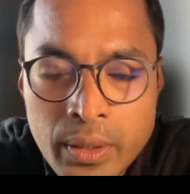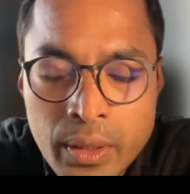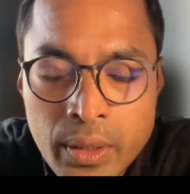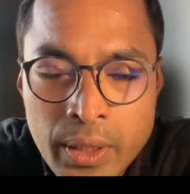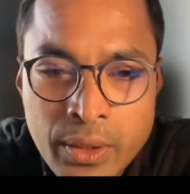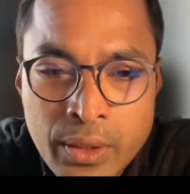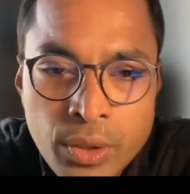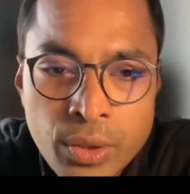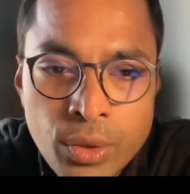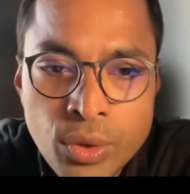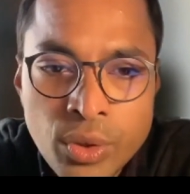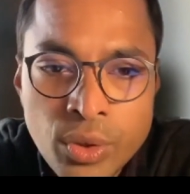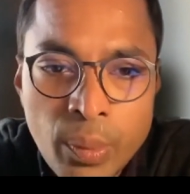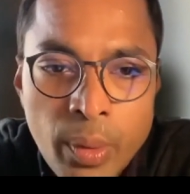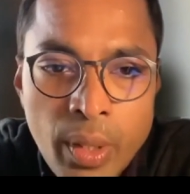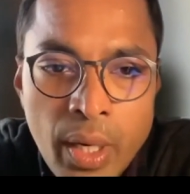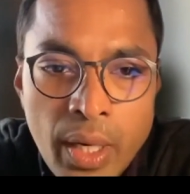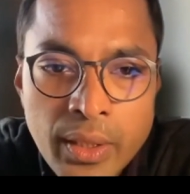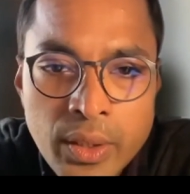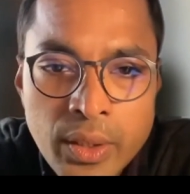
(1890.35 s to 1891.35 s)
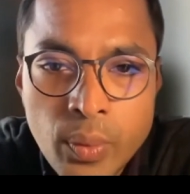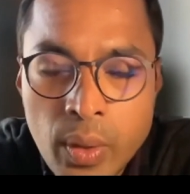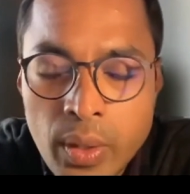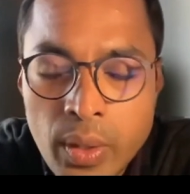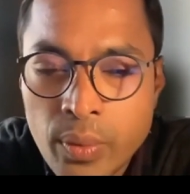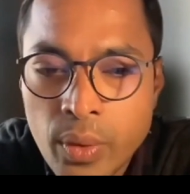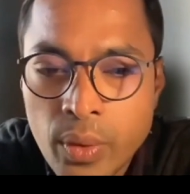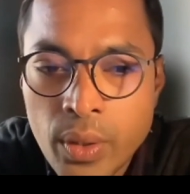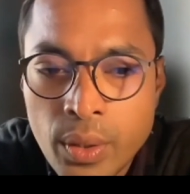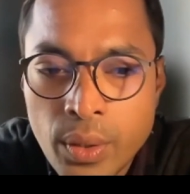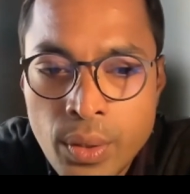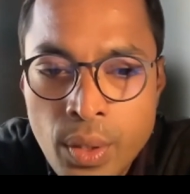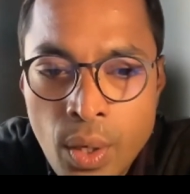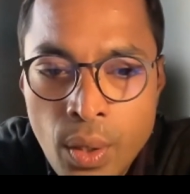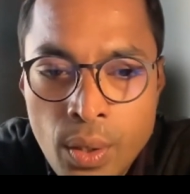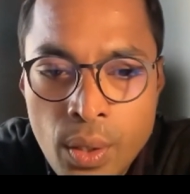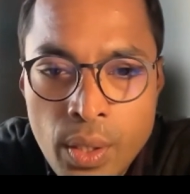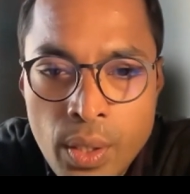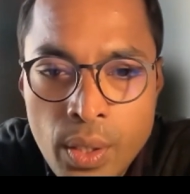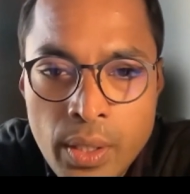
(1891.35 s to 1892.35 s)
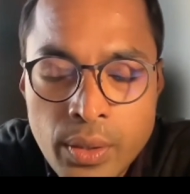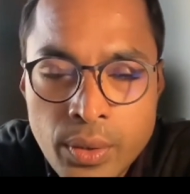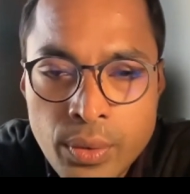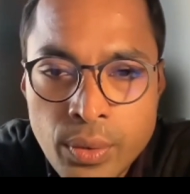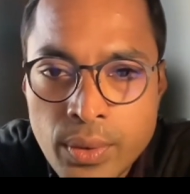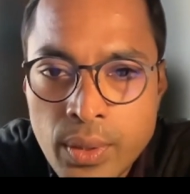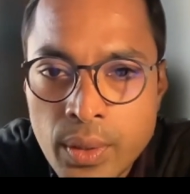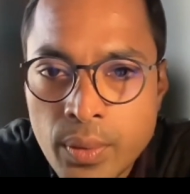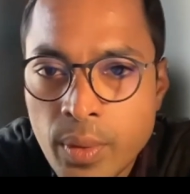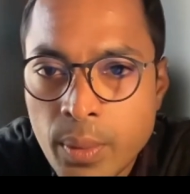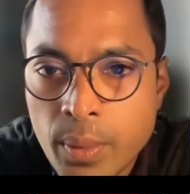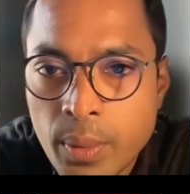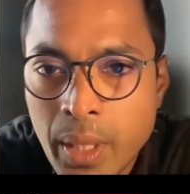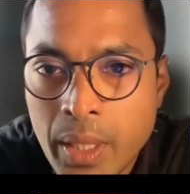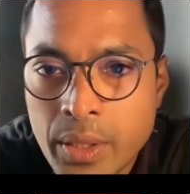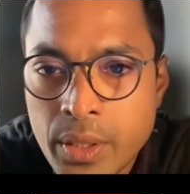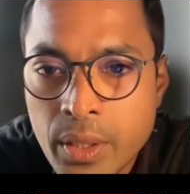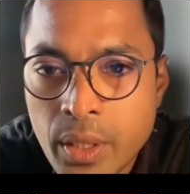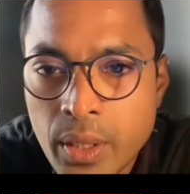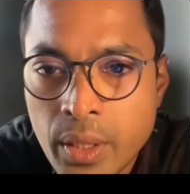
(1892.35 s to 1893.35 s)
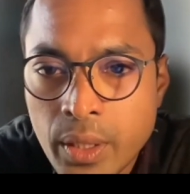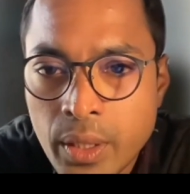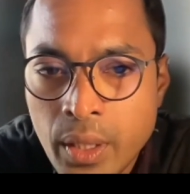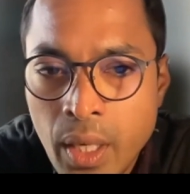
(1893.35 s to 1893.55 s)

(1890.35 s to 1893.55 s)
it's to summarize whatever Donald and Susan were mentioning,